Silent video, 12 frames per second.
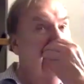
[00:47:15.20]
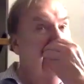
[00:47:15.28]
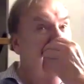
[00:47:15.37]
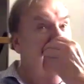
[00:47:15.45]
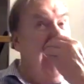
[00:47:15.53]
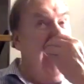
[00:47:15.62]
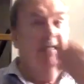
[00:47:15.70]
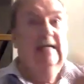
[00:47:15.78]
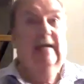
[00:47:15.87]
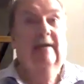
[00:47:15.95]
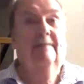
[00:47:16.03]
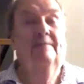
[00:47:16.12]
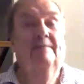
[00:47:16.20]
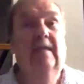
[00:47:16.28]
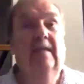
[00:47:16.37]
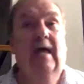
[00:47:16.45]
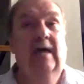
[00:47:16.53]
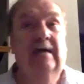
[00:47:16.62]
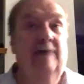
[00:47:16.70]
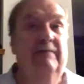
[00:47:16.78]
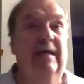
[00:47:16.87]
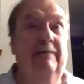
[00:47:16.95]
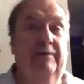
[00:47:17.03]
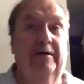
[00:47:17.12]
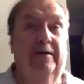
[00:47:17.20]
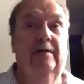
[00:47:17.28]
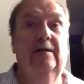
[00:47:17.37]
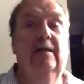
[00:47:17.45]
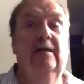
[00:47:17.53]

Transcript: in acting and not people.